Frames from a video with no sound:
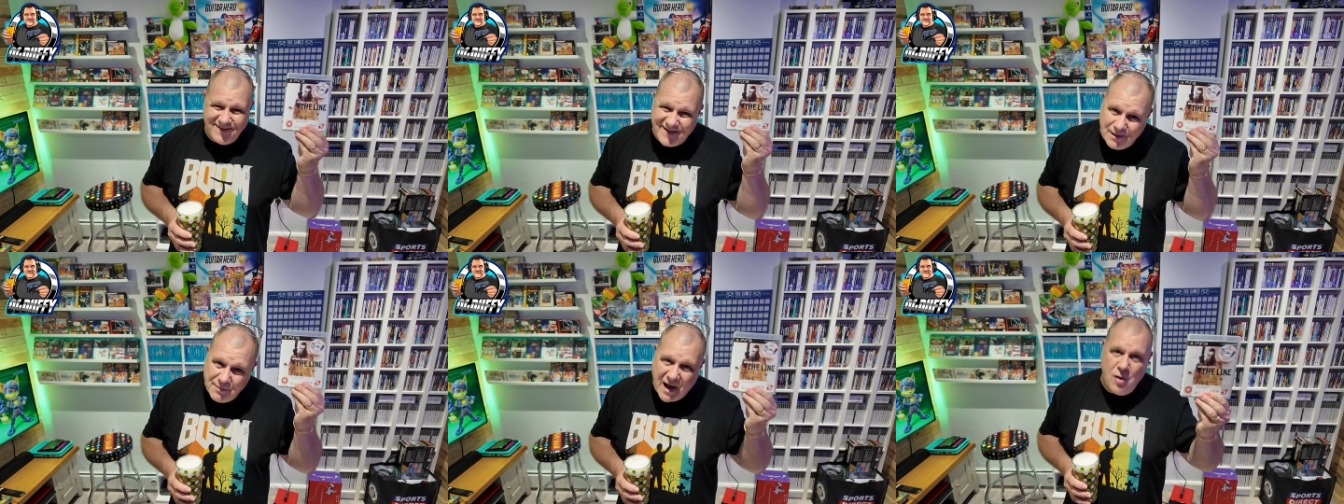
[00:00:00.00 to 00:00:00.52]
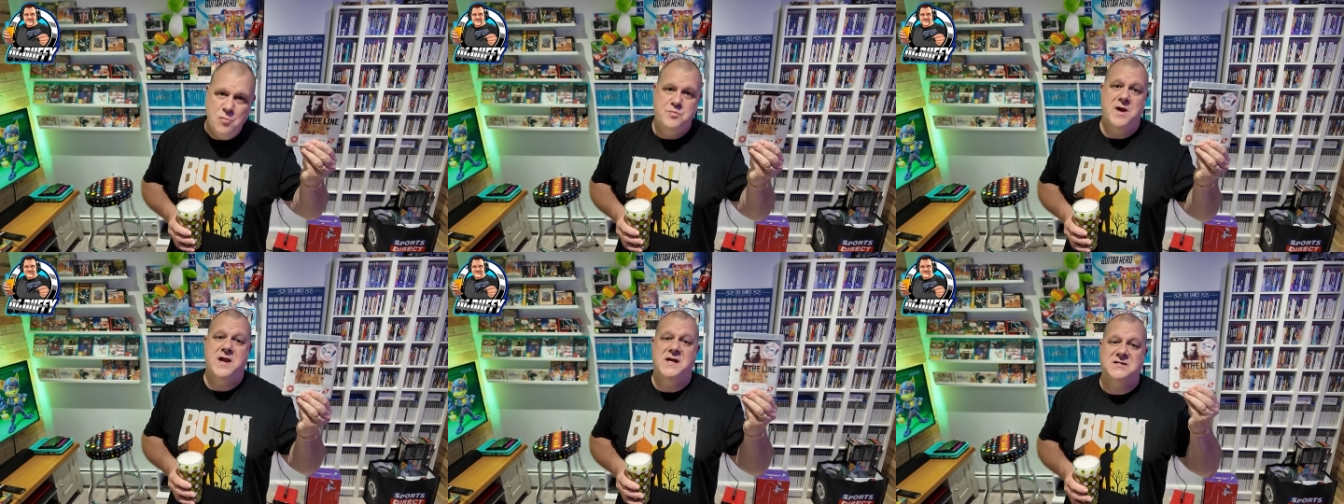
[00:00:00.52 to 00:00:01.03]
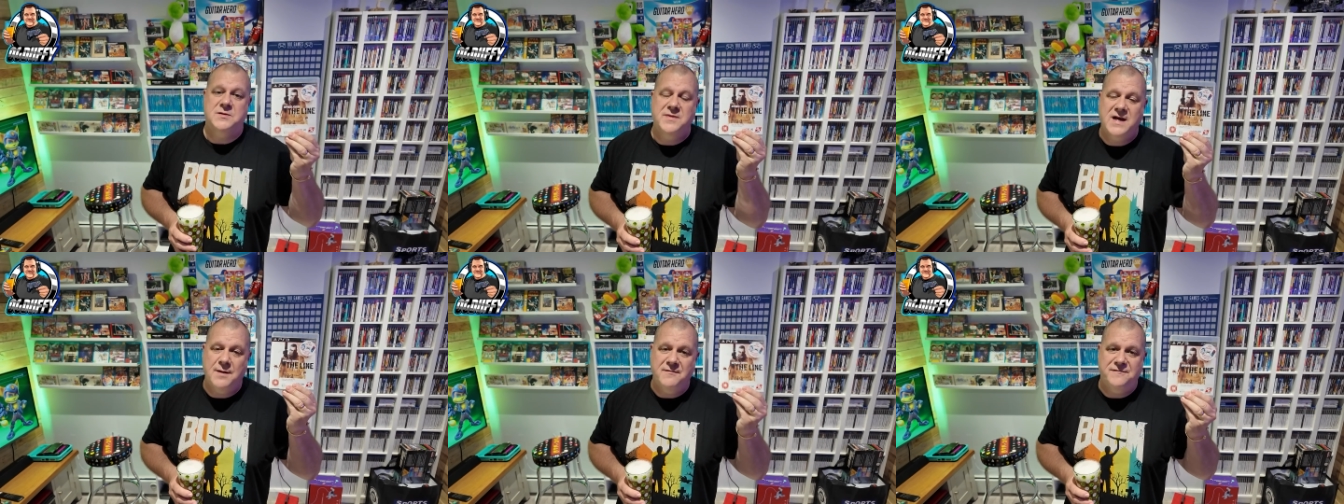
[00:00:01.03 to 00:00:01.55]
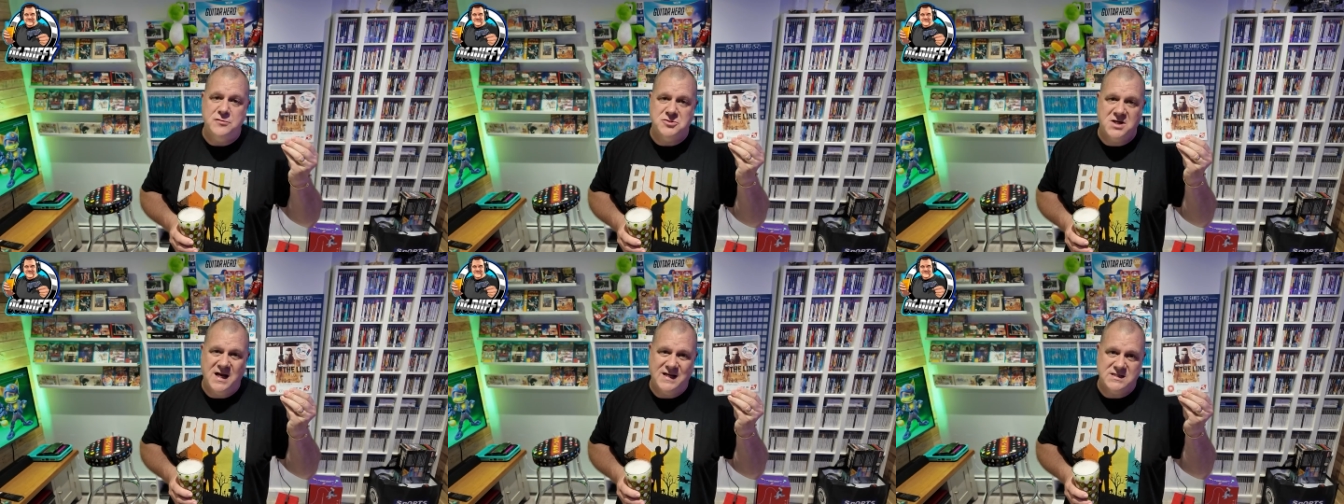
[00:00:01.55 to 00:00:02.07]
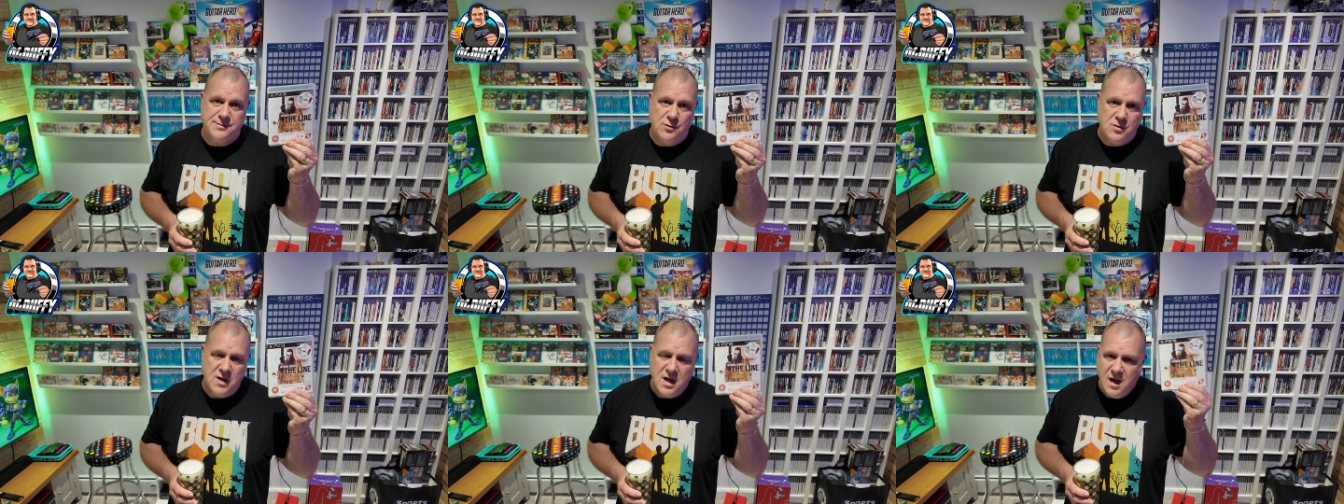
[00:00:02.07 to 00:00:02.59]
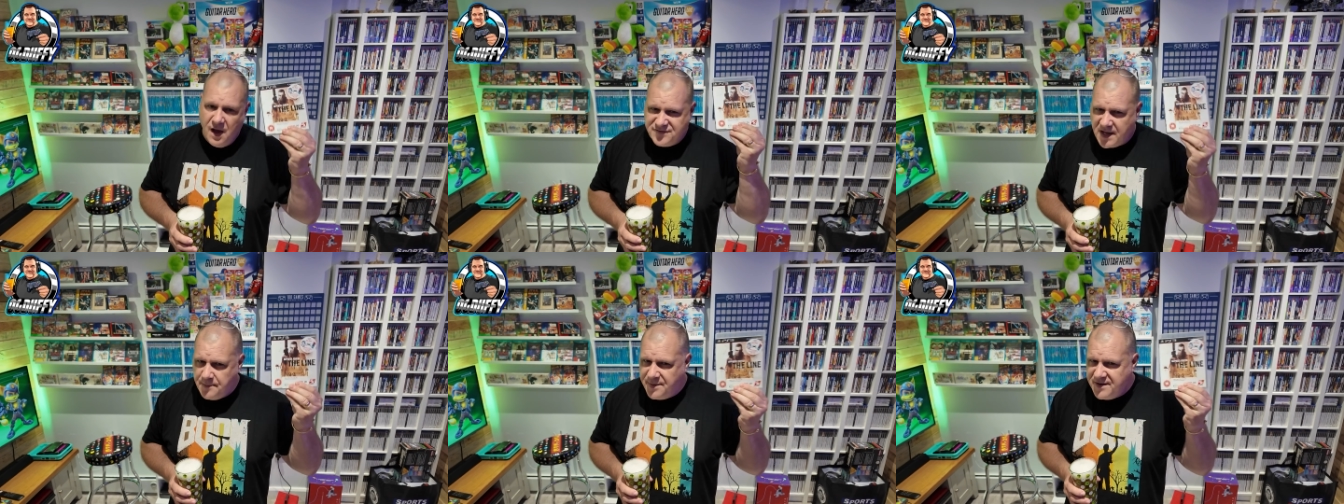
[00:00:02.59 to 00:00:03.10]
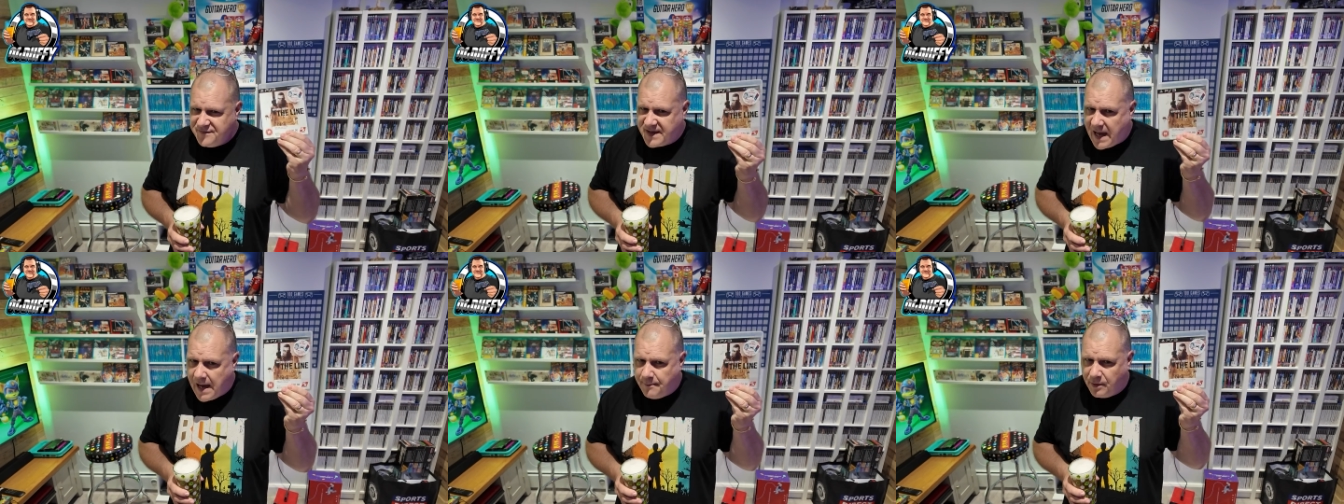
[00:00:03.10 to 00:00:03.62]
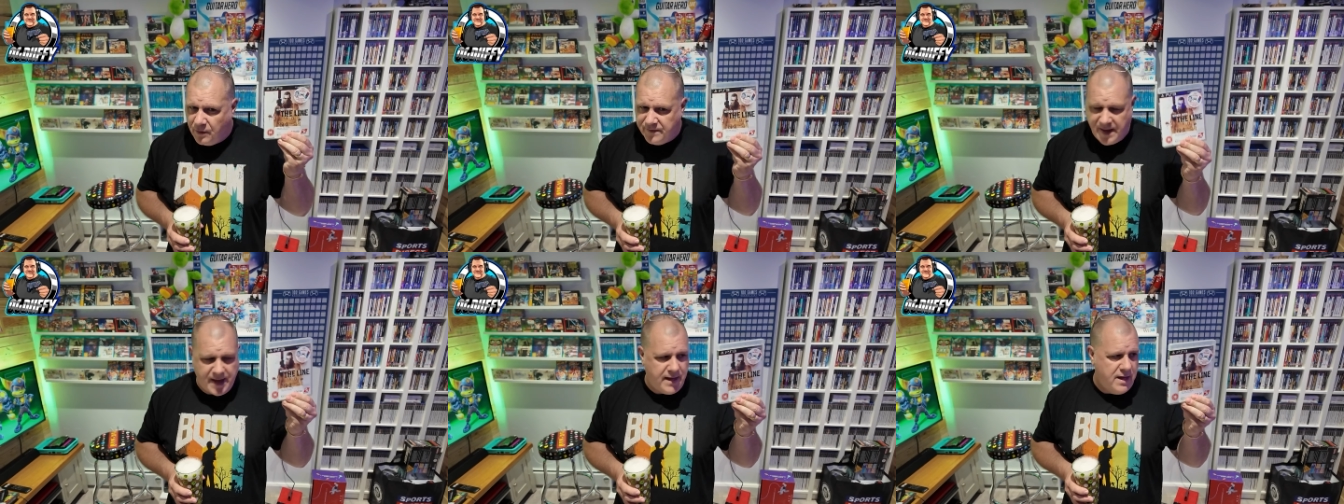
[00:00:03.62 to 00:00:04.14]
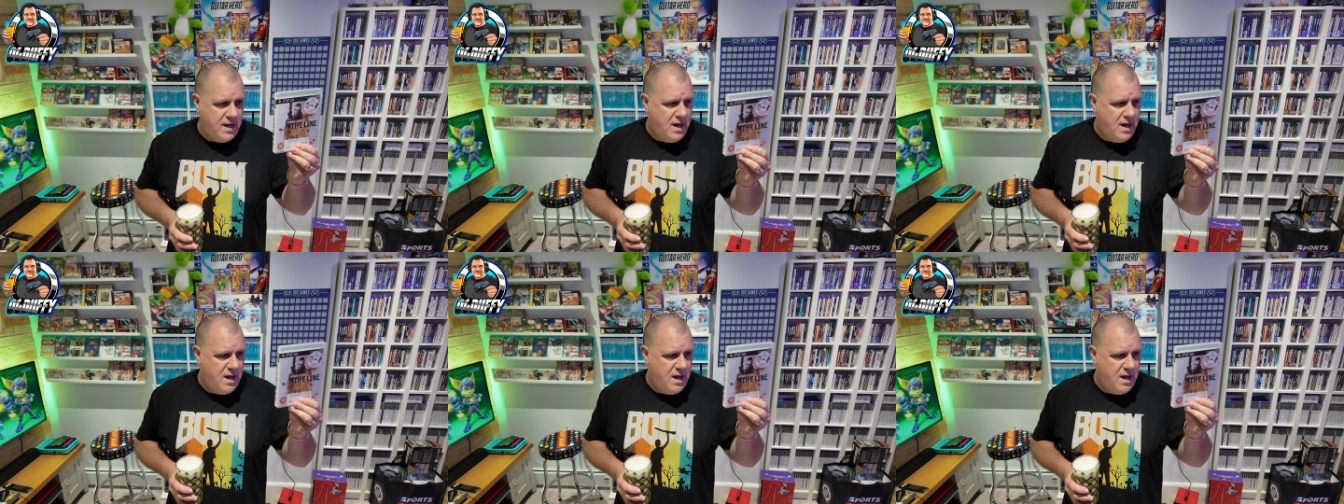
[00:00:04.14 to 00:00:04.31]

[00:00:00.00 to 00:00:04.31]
I'm hoping it's going to become a future collectible. I've taken a bit of a gamble on that.